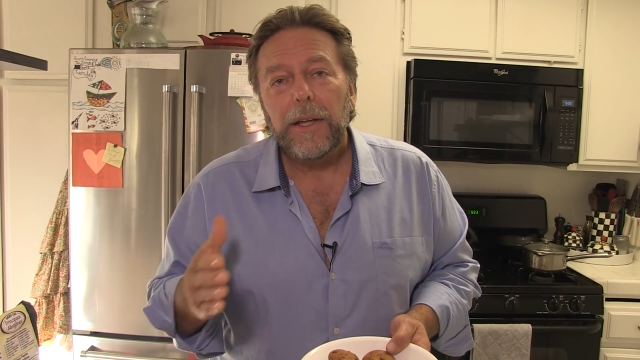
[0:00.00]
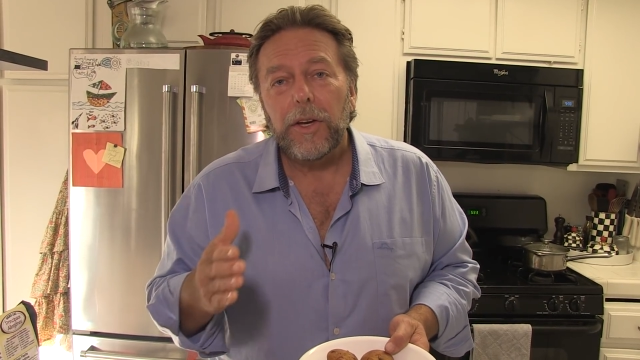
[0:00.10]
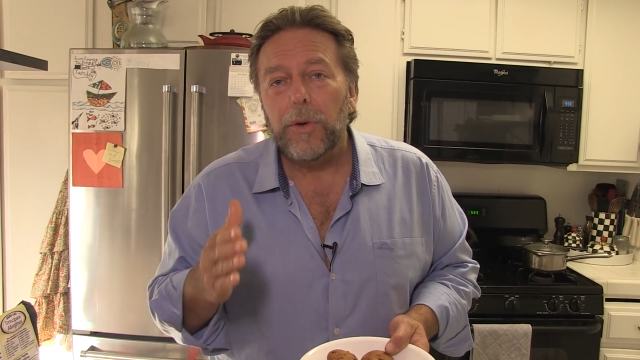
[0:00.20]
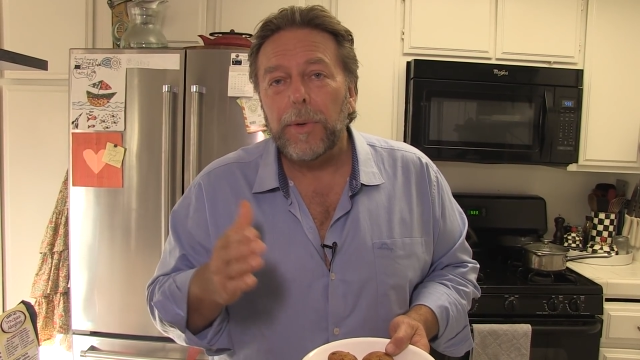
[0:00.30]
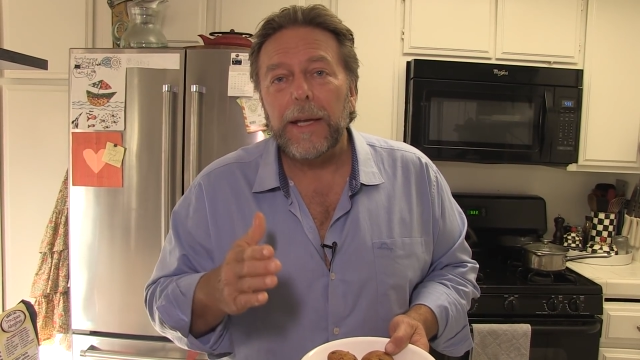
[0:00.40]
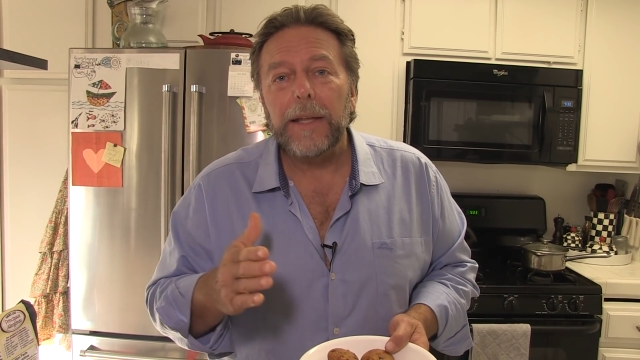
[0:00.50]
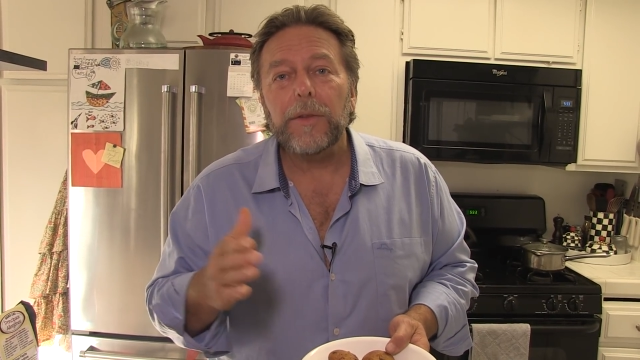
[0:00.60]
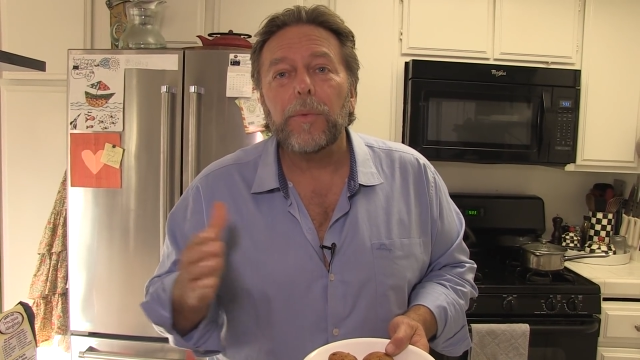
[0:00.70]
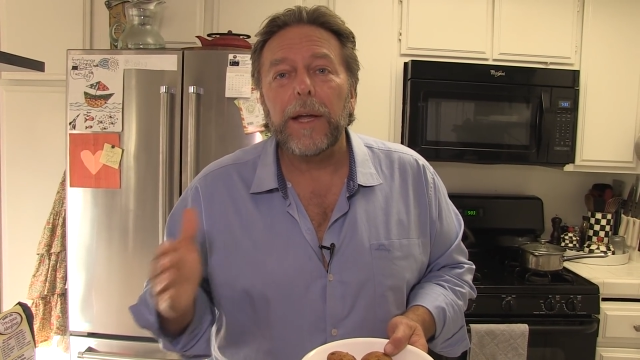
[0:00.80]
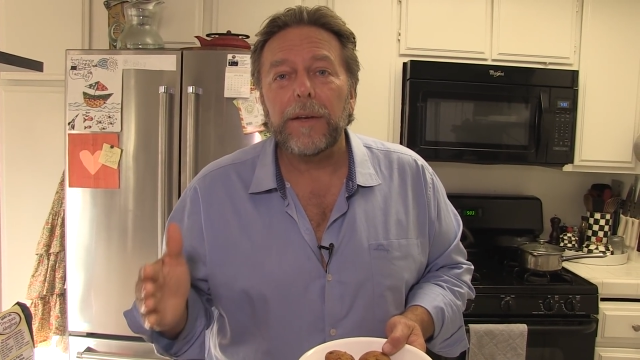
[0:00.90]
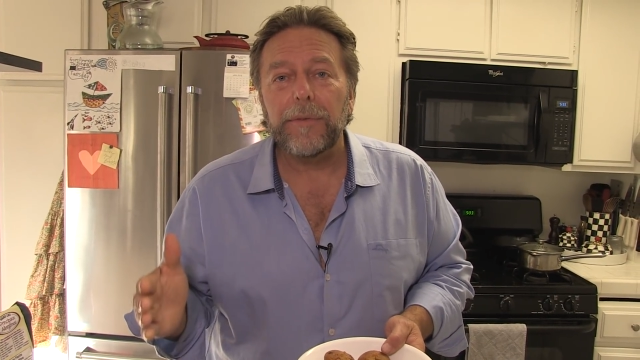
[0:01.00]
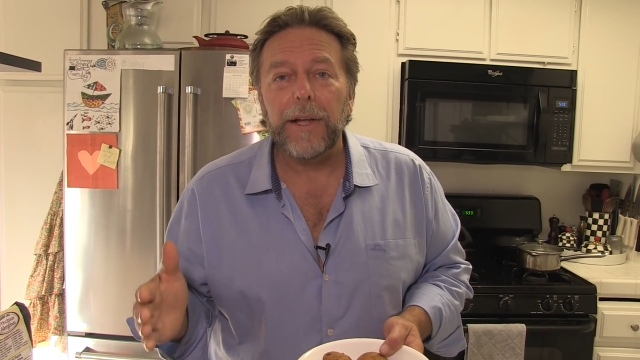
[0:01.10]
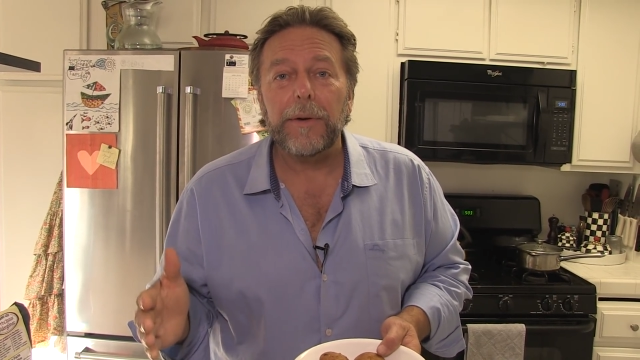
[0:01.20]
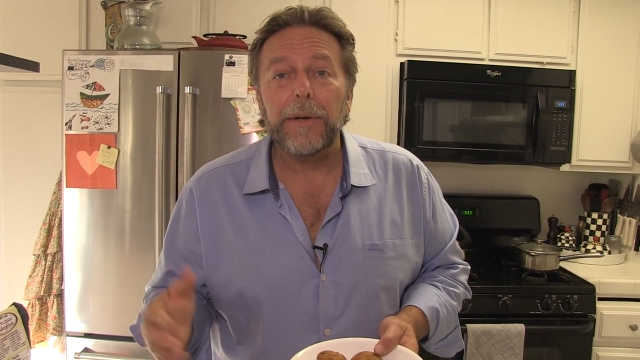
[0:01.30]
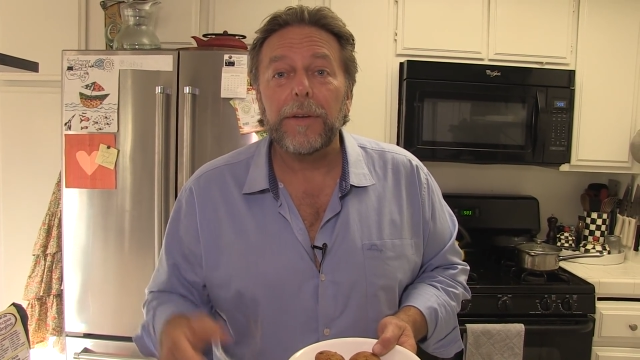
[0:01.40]
You don't want to get the white
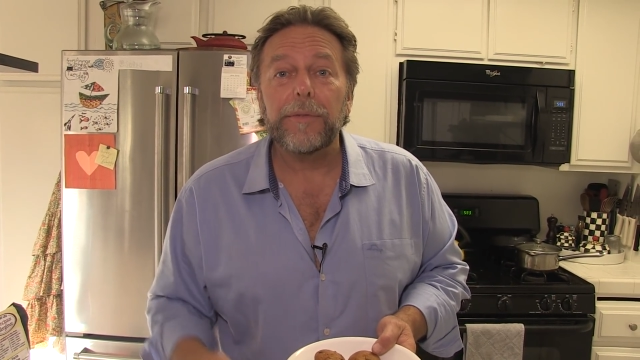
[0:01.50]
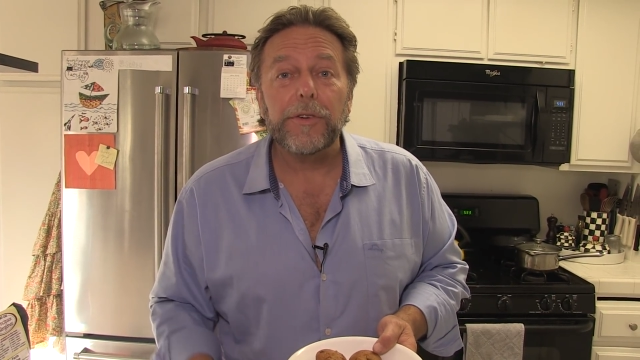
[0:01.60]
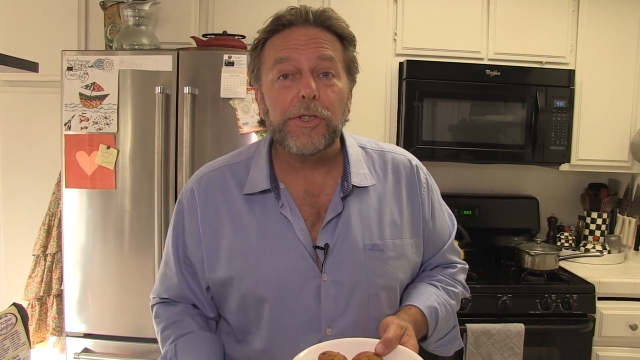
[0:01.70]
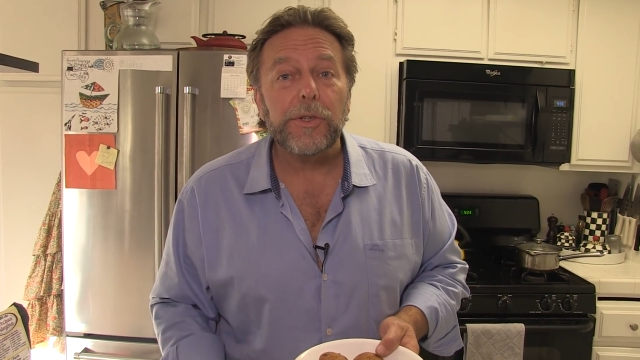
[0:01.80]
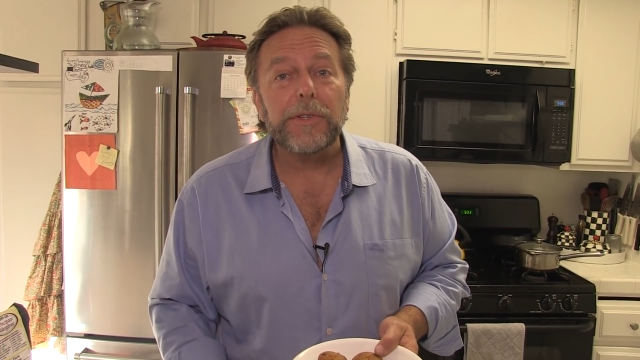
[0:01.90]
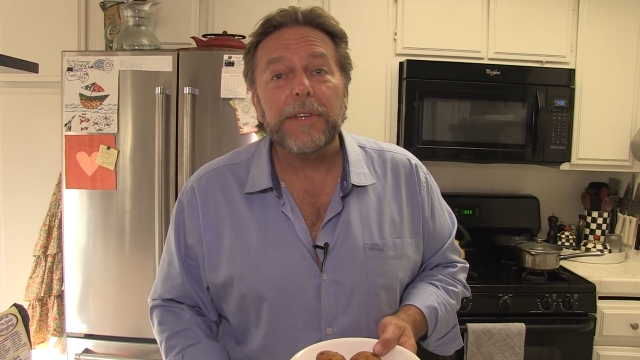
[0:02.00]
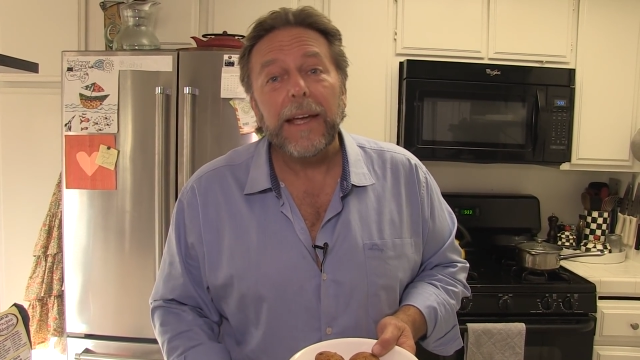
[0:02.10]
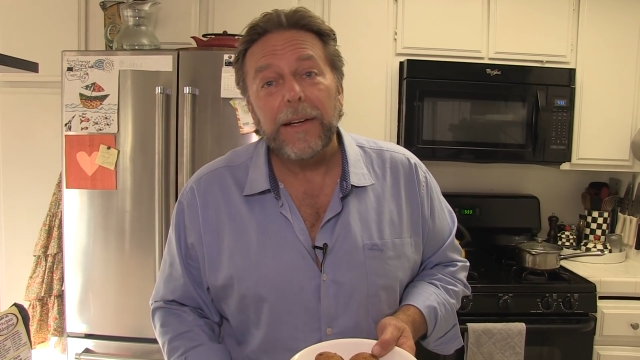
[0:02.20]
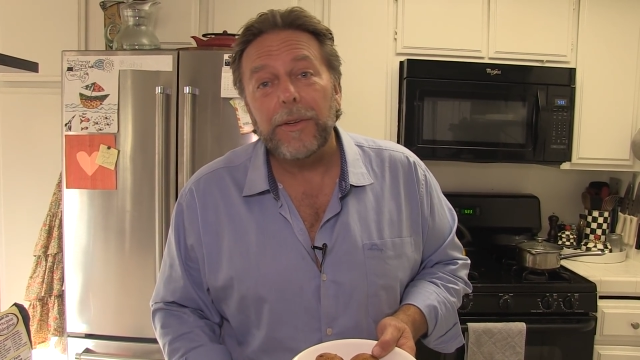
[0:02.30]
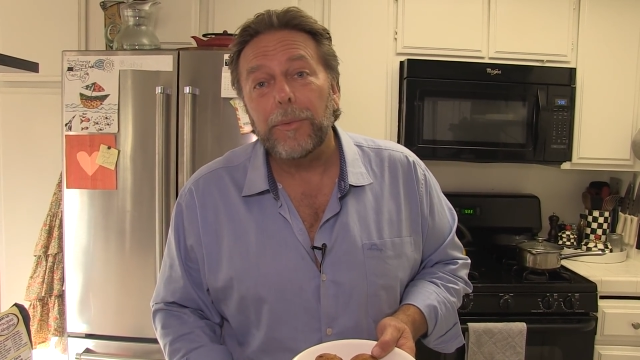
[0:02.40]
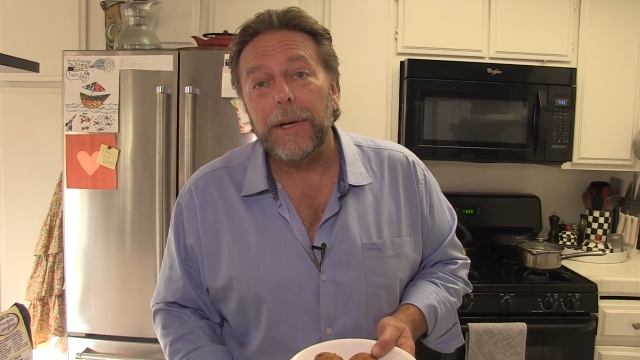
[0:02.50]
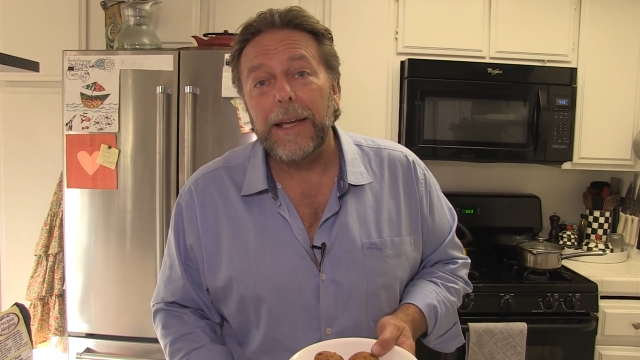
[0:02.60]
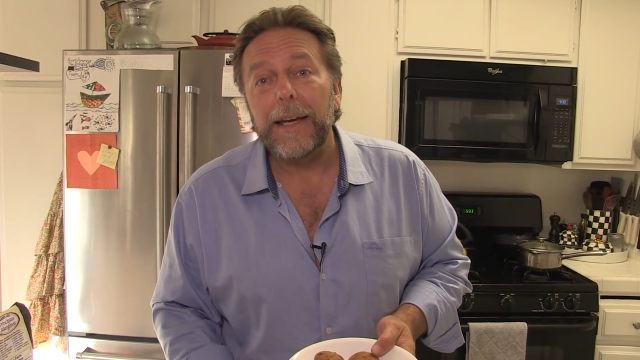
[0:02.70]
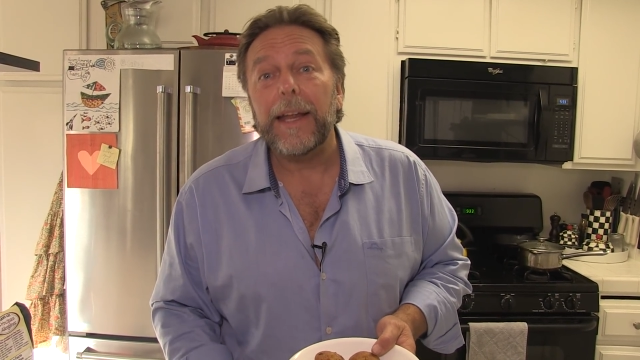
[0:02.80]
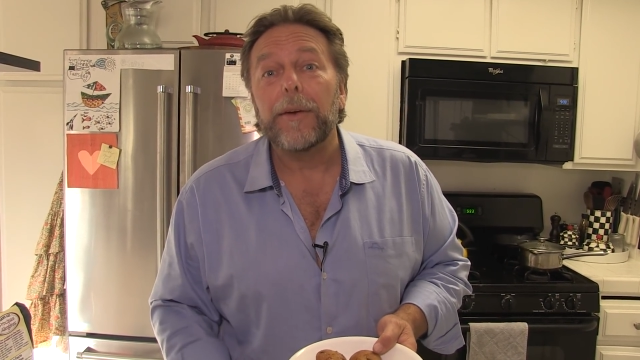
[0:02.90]
flour, and you for sure as heck don't want
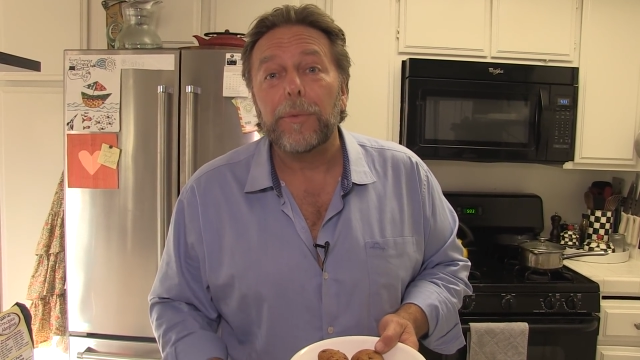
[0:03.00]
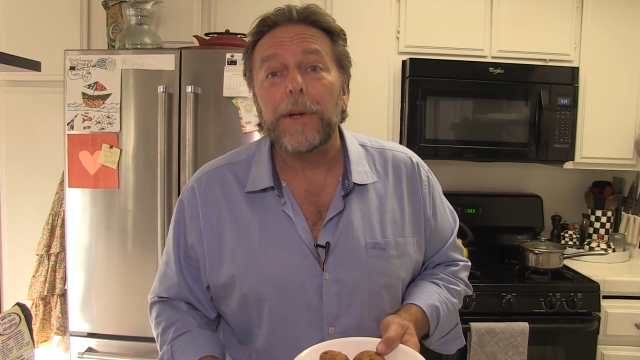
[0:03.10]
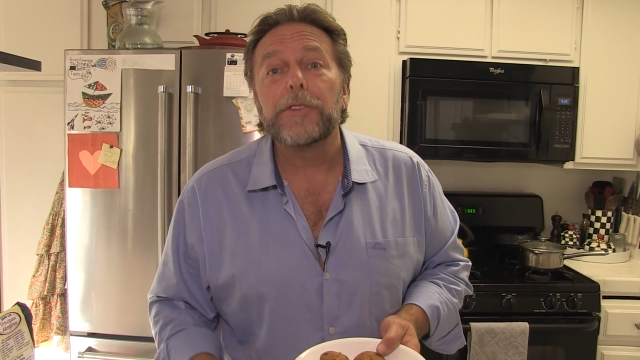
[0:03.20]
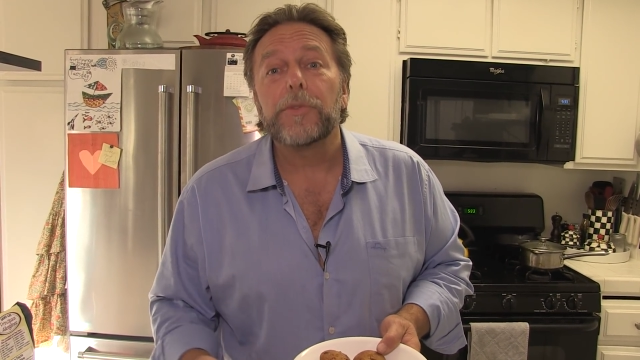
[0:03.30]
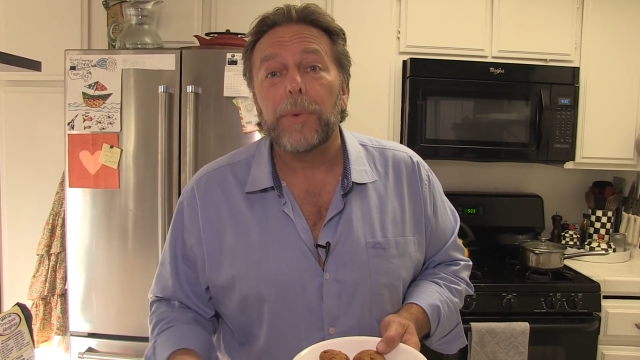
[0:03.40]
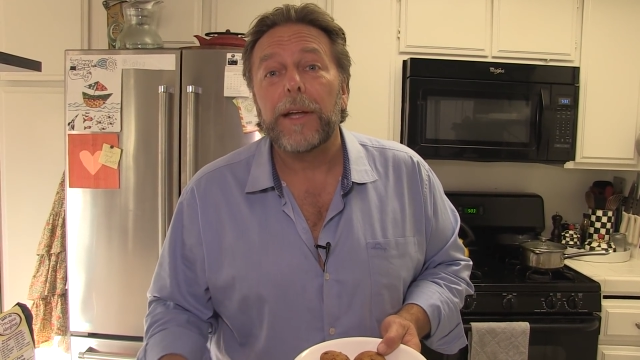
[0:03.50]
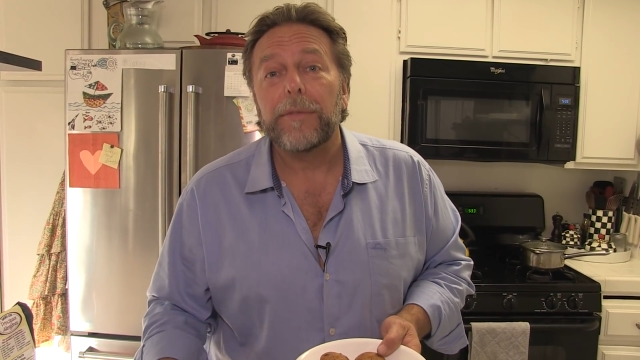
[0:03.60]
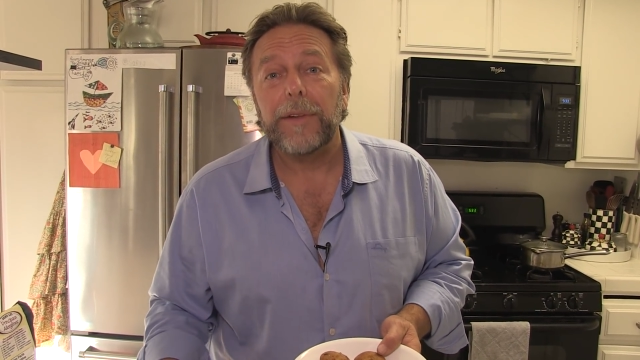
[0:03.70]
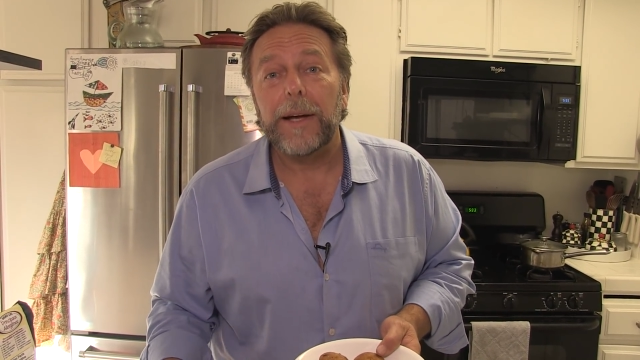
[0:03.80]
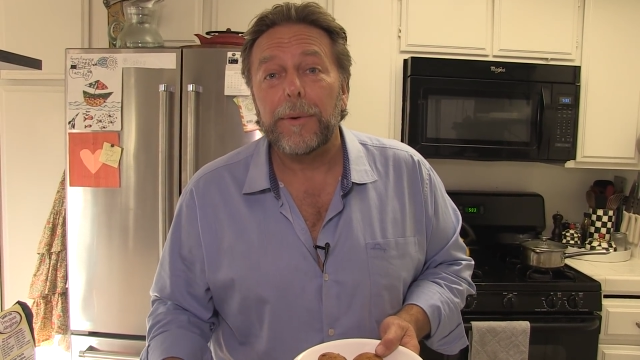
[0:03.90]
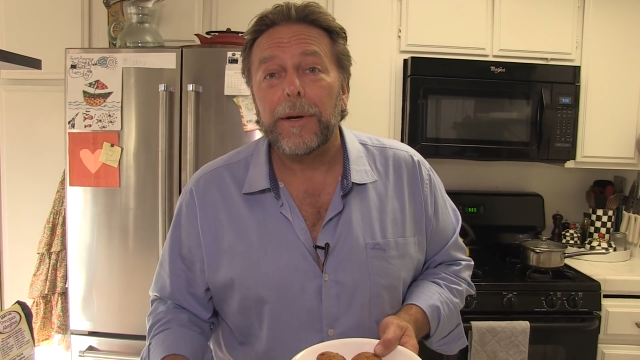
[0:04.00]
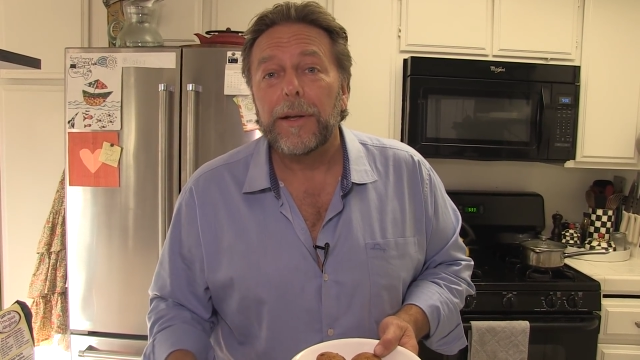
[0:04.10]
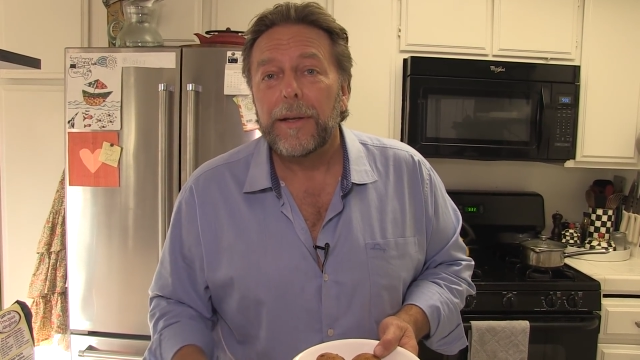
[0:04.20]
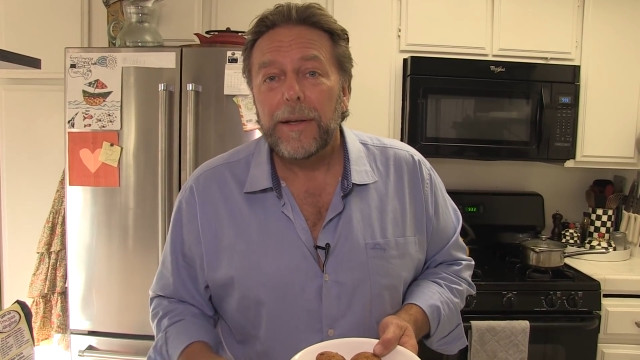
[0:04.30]
to get enriched white flour.